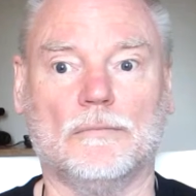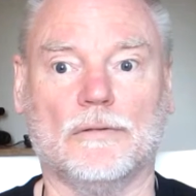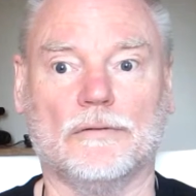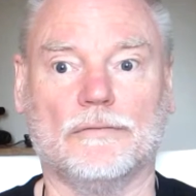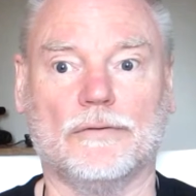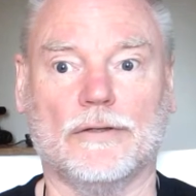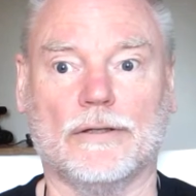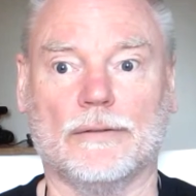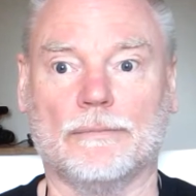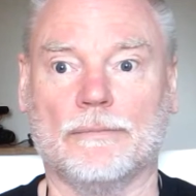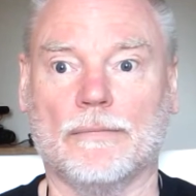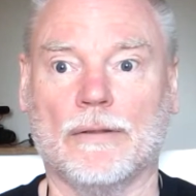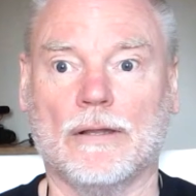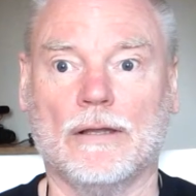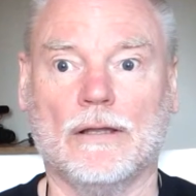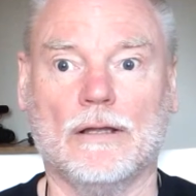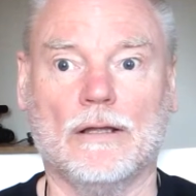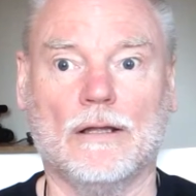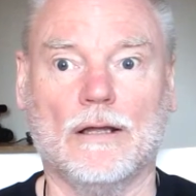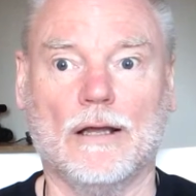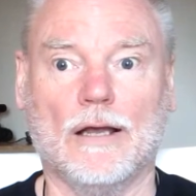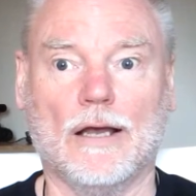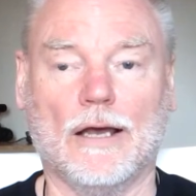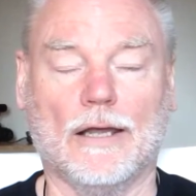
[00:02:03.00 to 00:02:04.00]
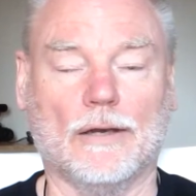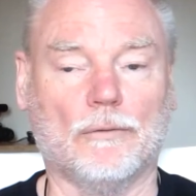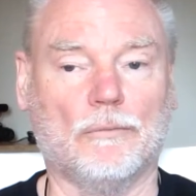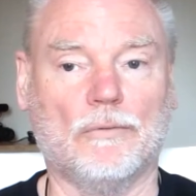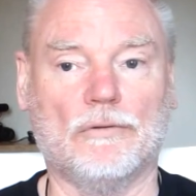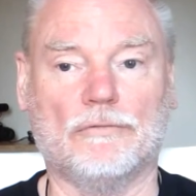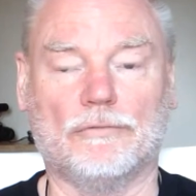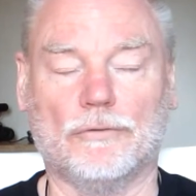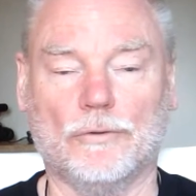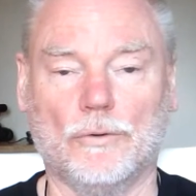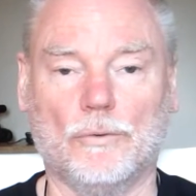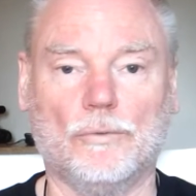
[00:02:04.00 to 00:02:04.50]
my thing, and I
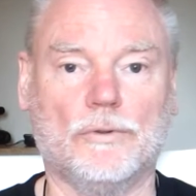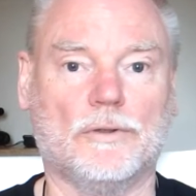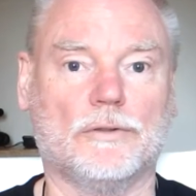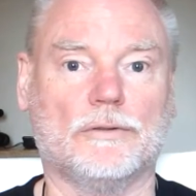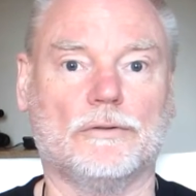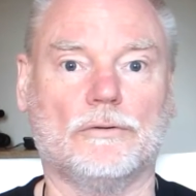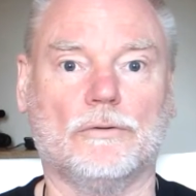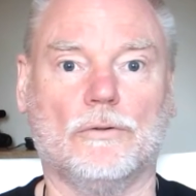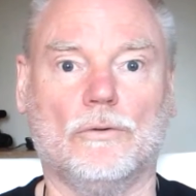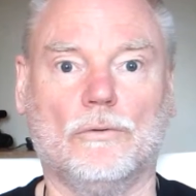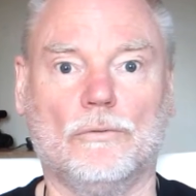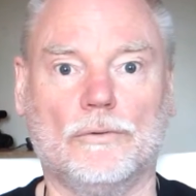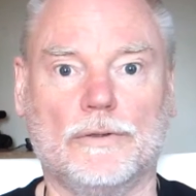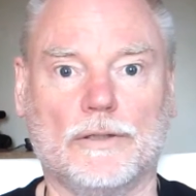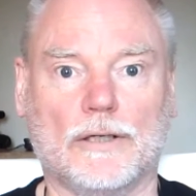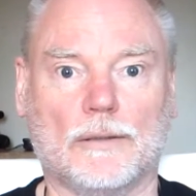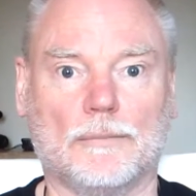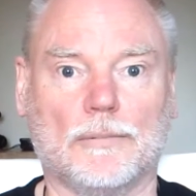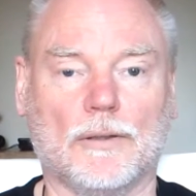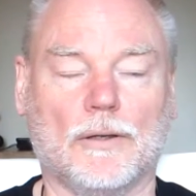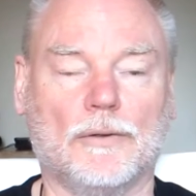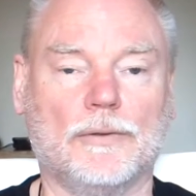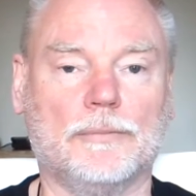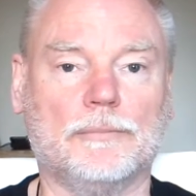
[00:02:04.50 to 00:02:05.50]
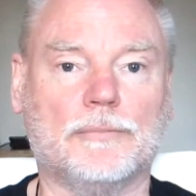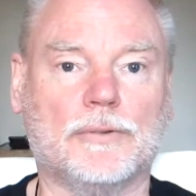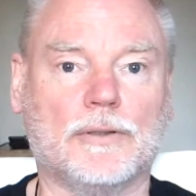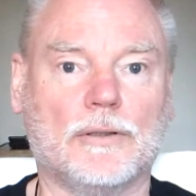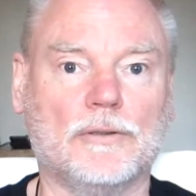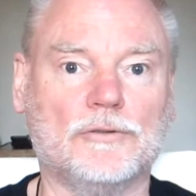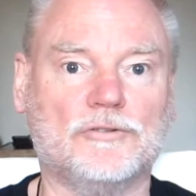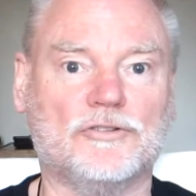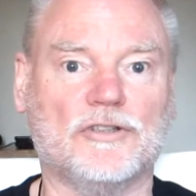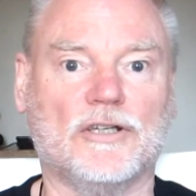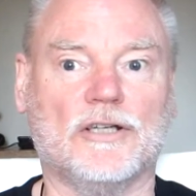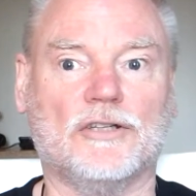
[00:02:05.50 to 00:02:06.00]
went through all the uploading
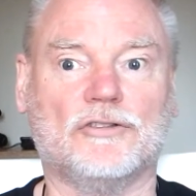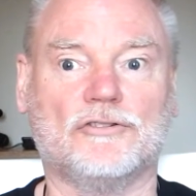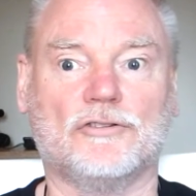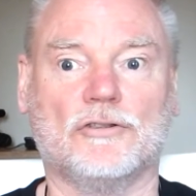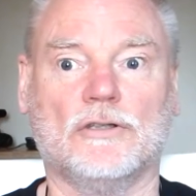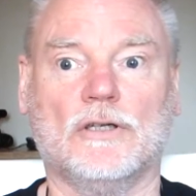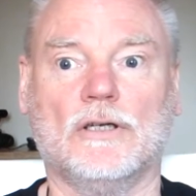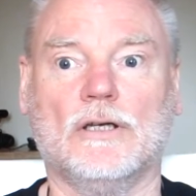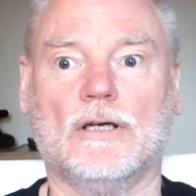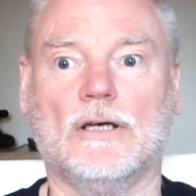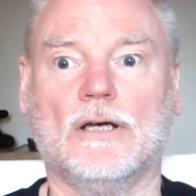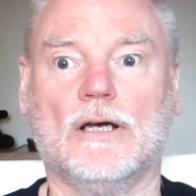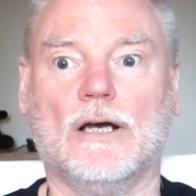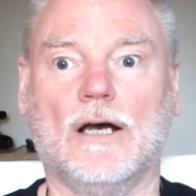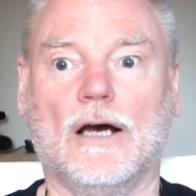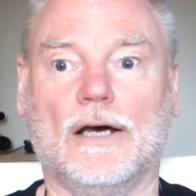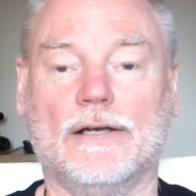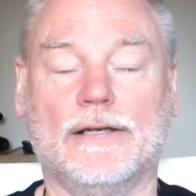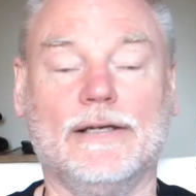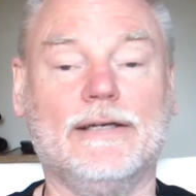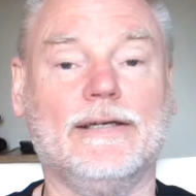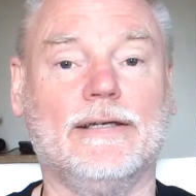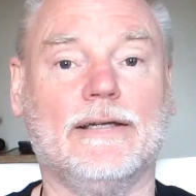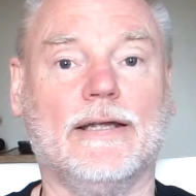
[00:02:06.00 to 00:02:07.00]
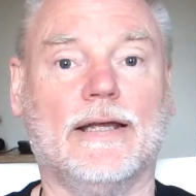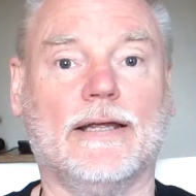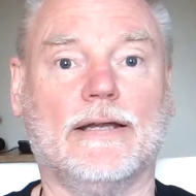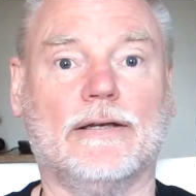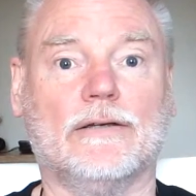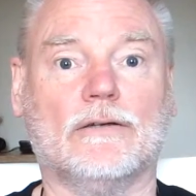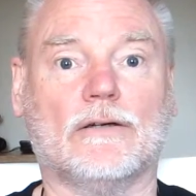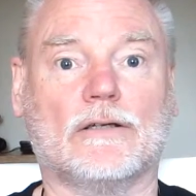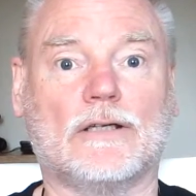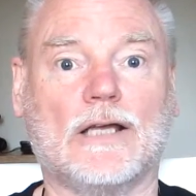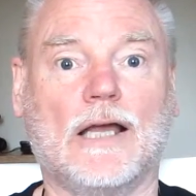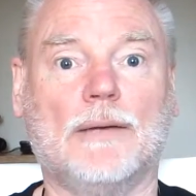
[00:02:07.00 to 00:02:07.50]
process, and in the
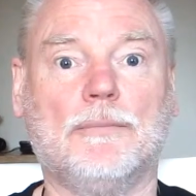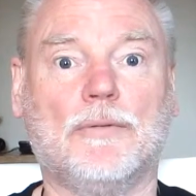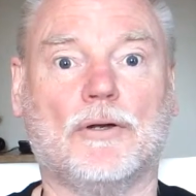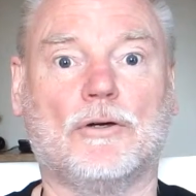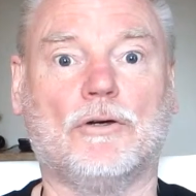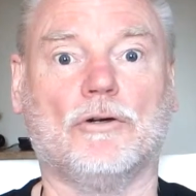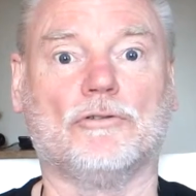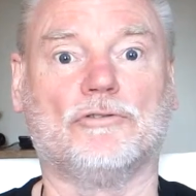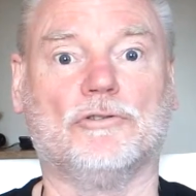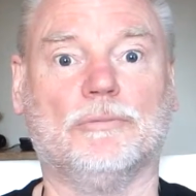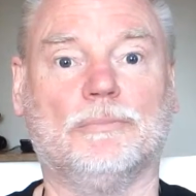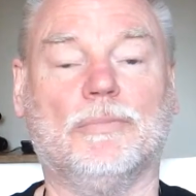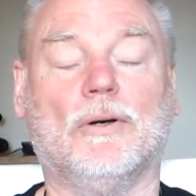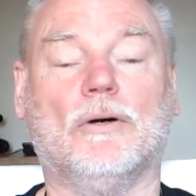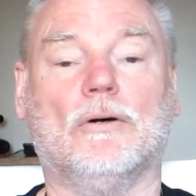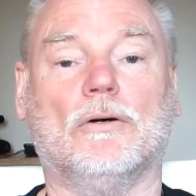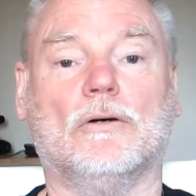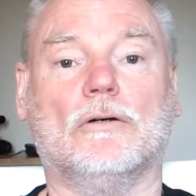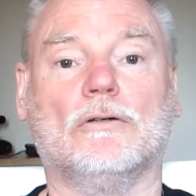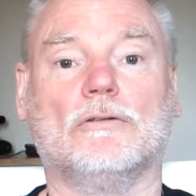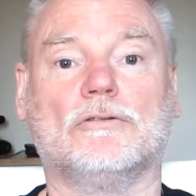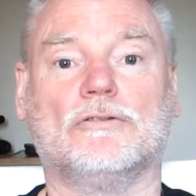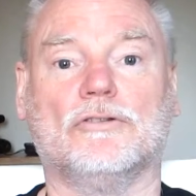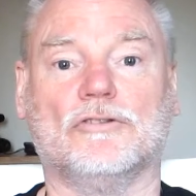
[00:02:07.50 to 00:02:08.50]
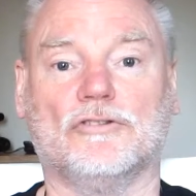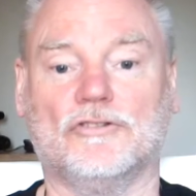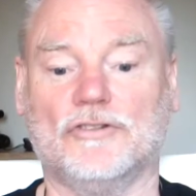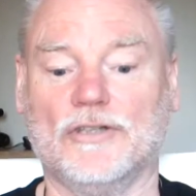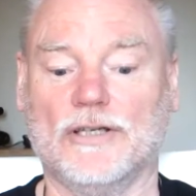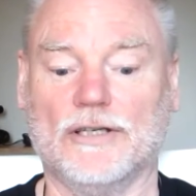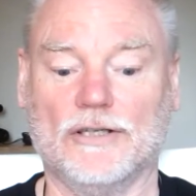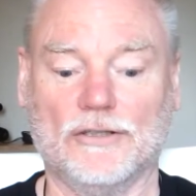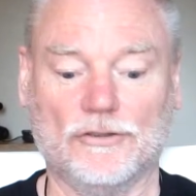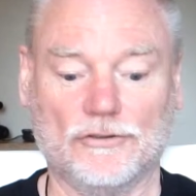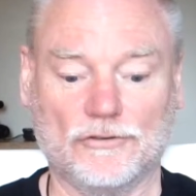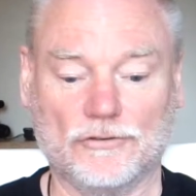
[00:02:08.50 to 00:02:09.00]
end I came across a box that
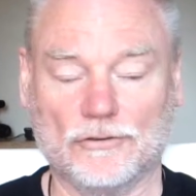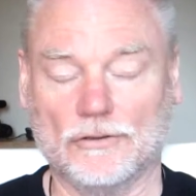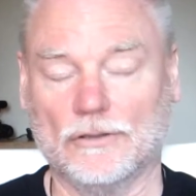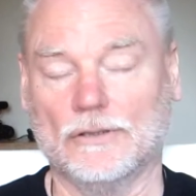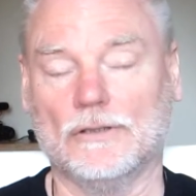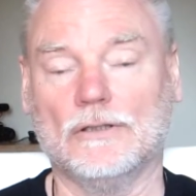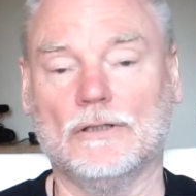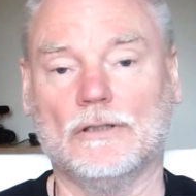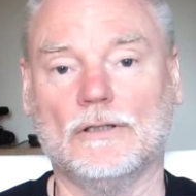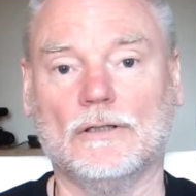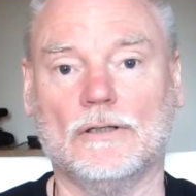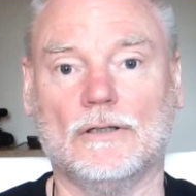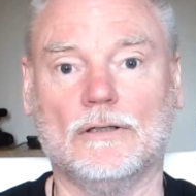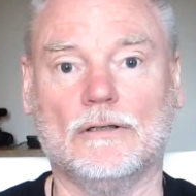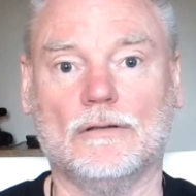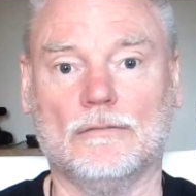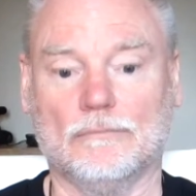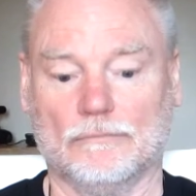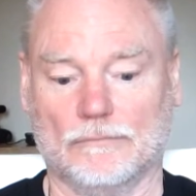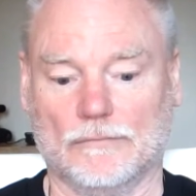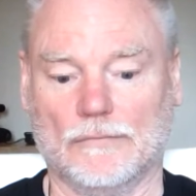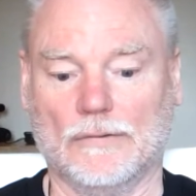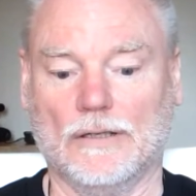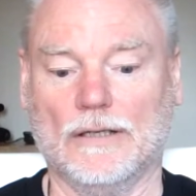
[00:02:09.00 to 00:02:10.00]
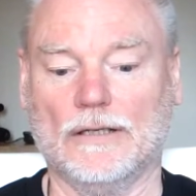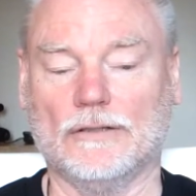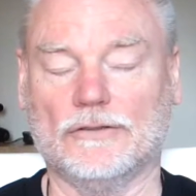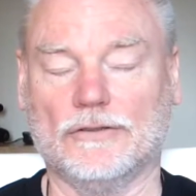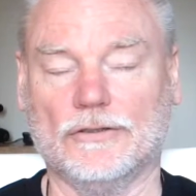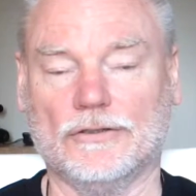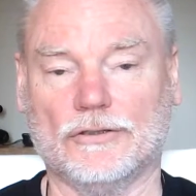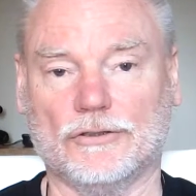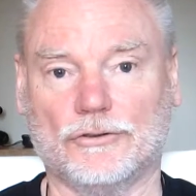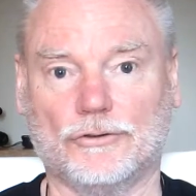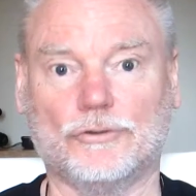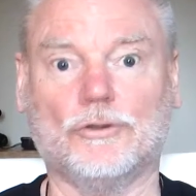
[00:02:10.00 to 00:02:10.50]
says it's
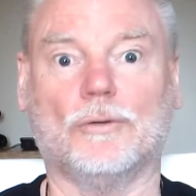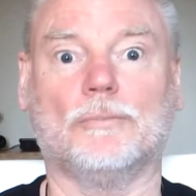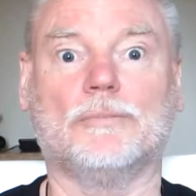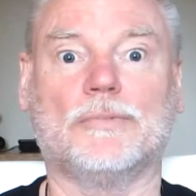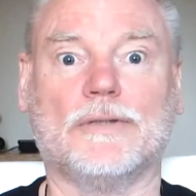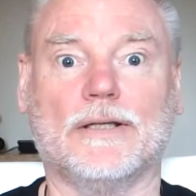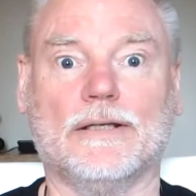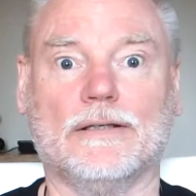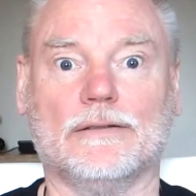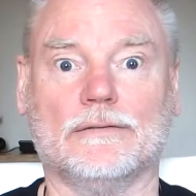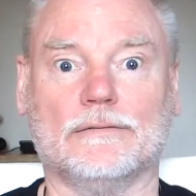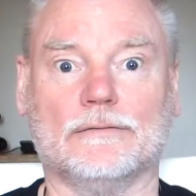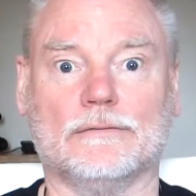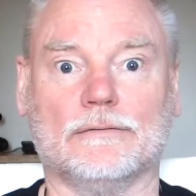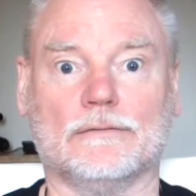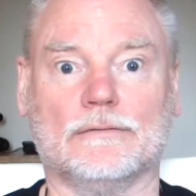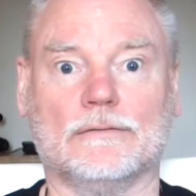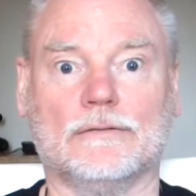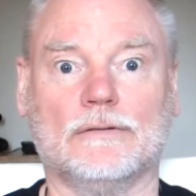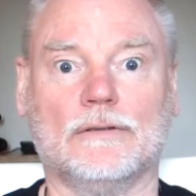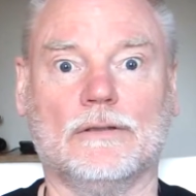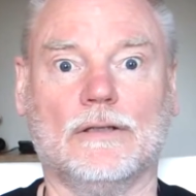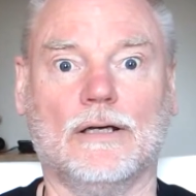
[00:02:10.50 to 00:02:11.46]
in a drop down